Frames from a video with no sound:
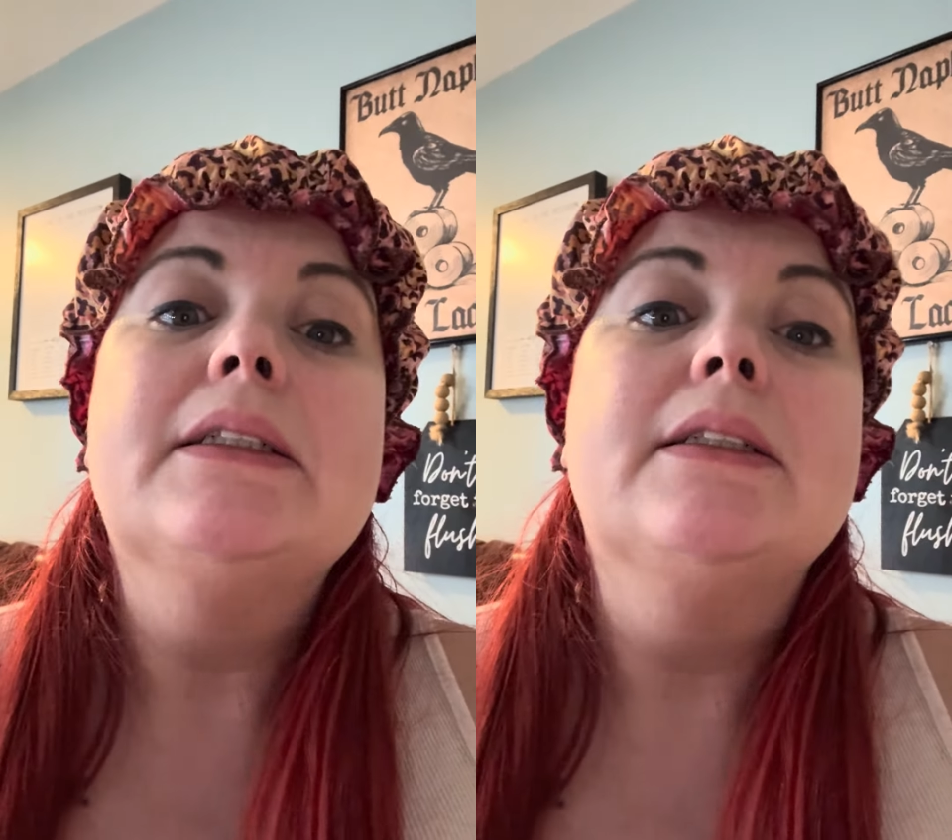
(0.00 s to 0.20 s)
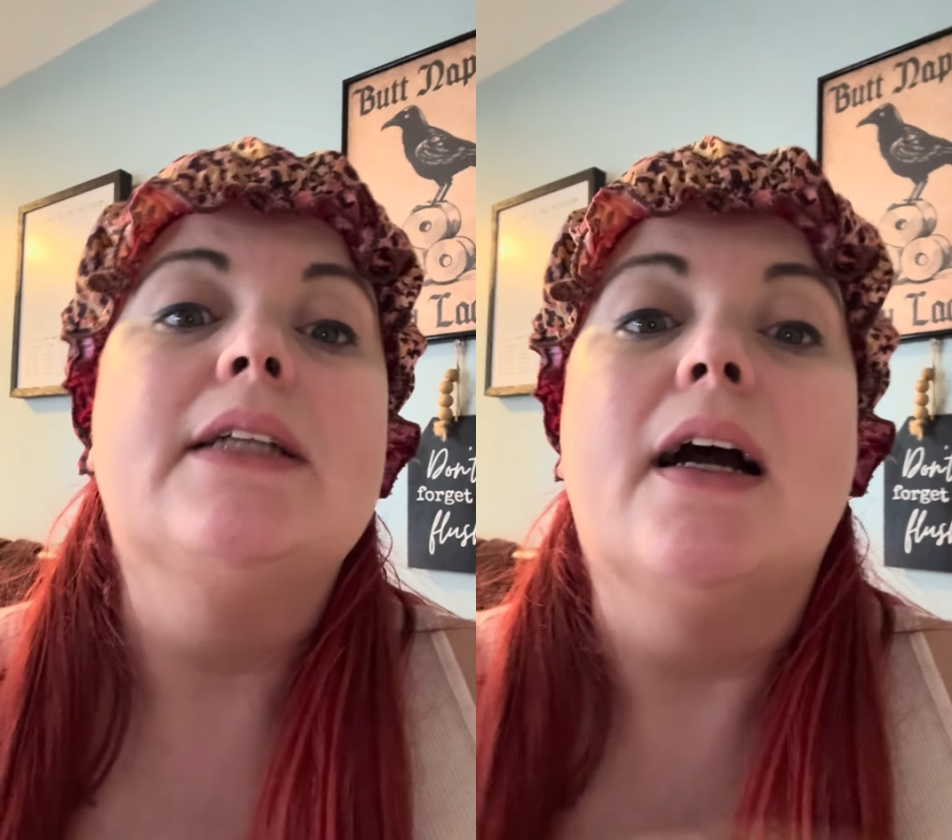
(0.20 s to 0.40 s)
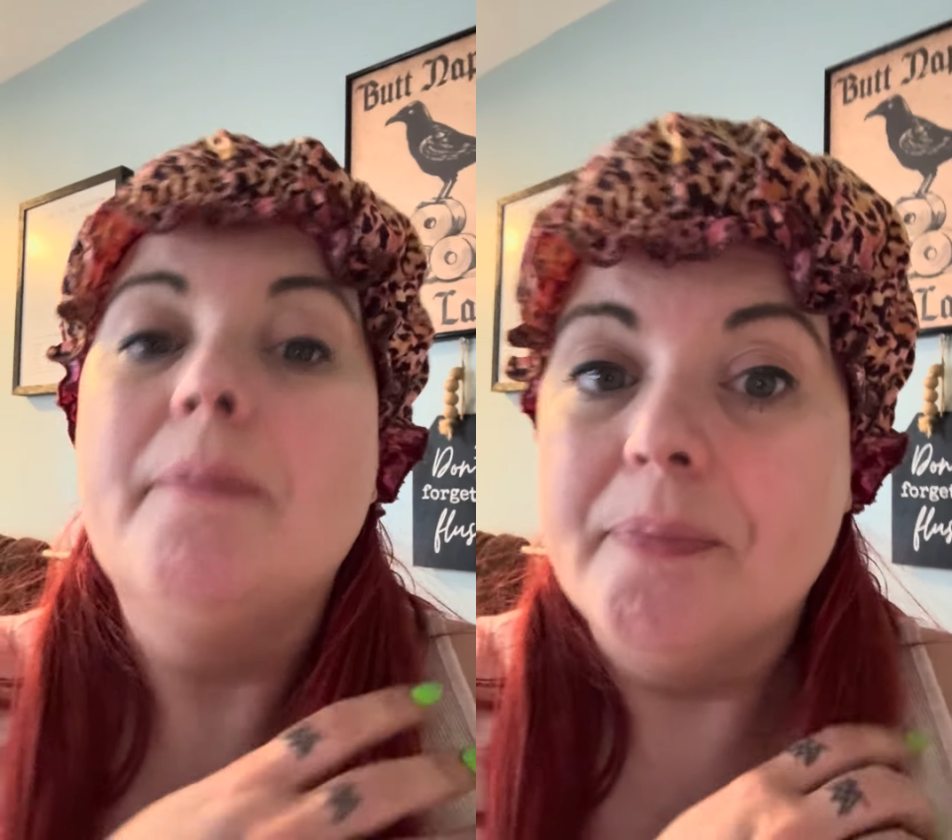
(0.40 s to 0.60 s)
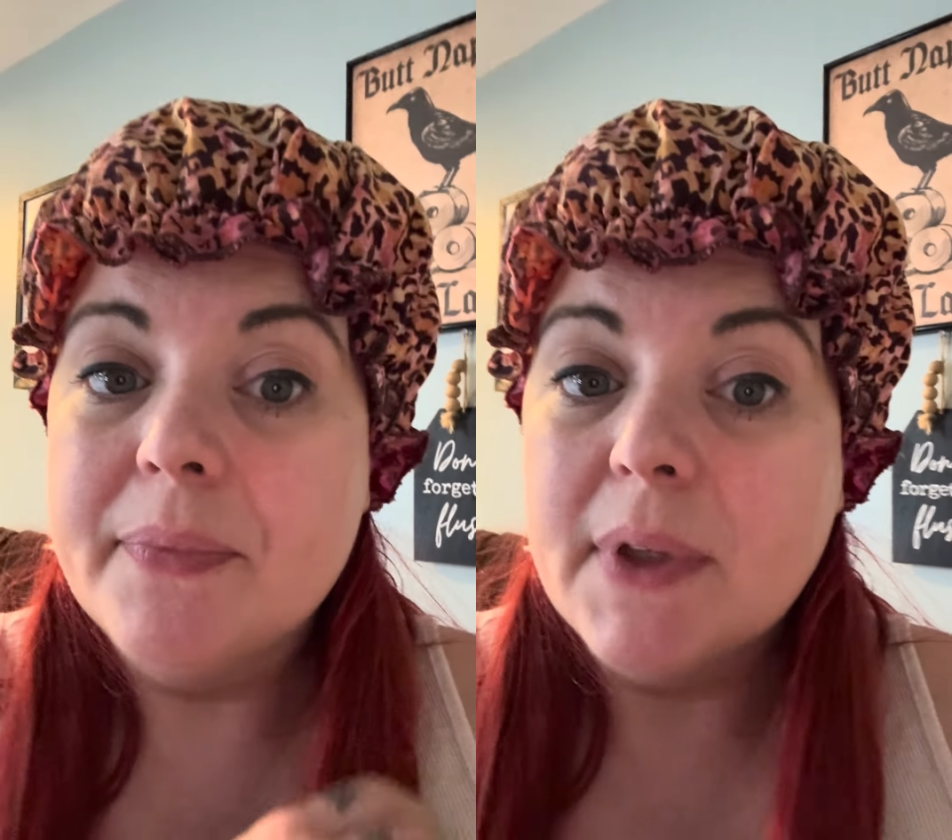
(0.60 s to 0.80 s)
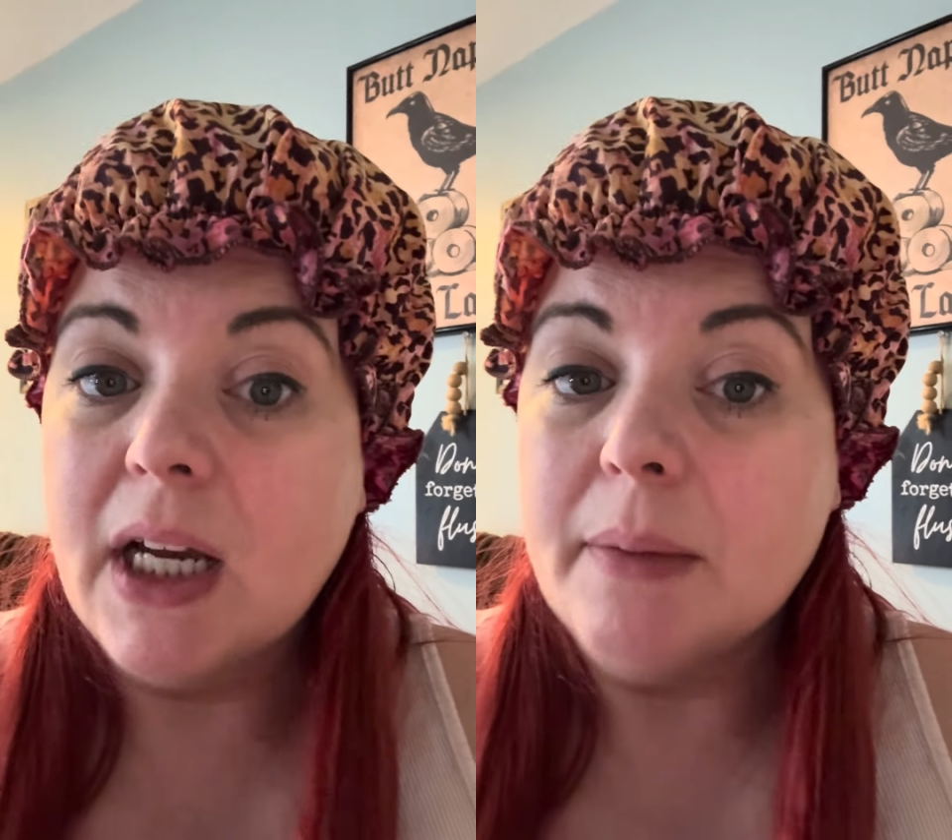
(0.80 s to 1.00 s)
yeah,
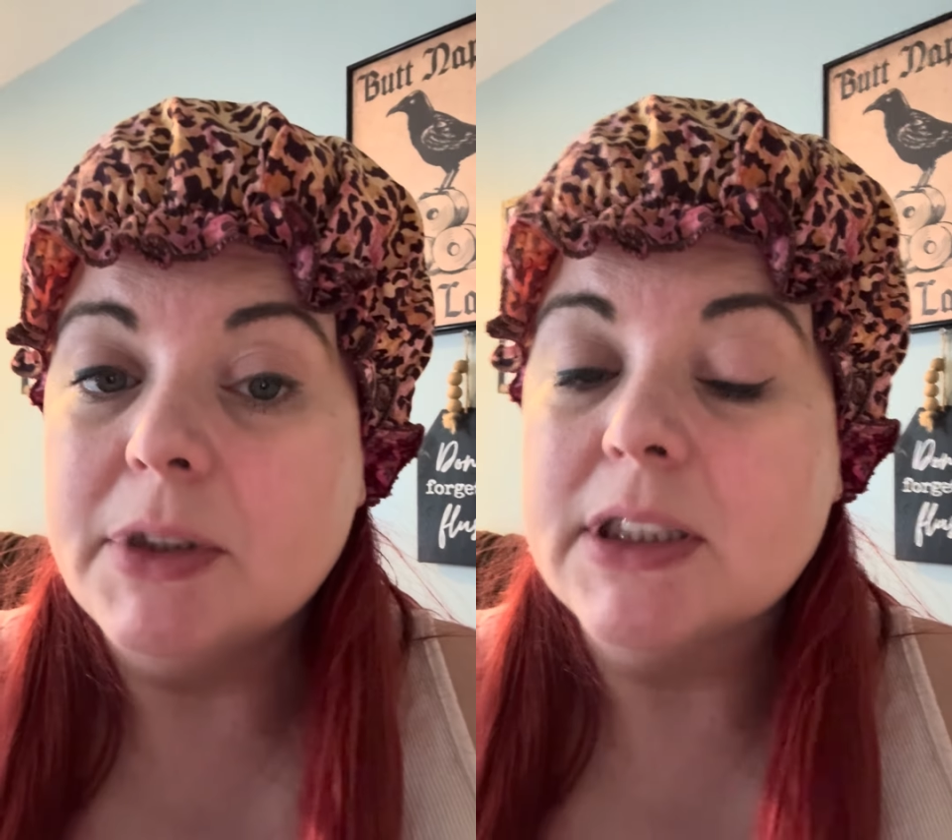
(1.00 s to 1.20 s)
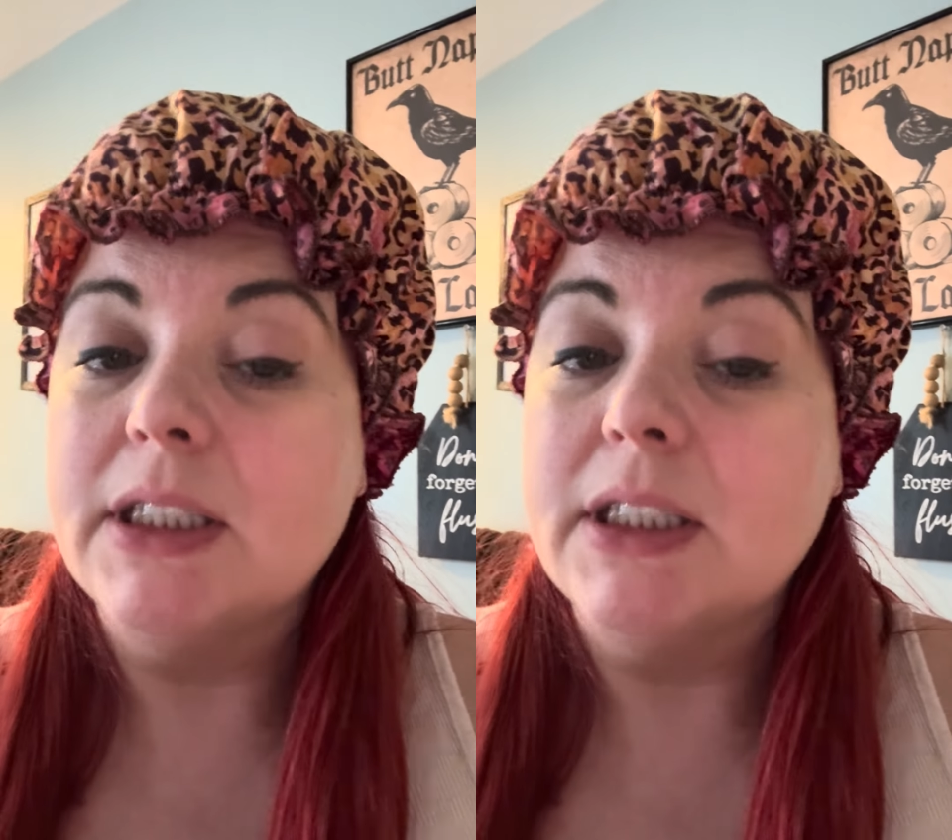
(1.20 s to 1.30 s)
I'm just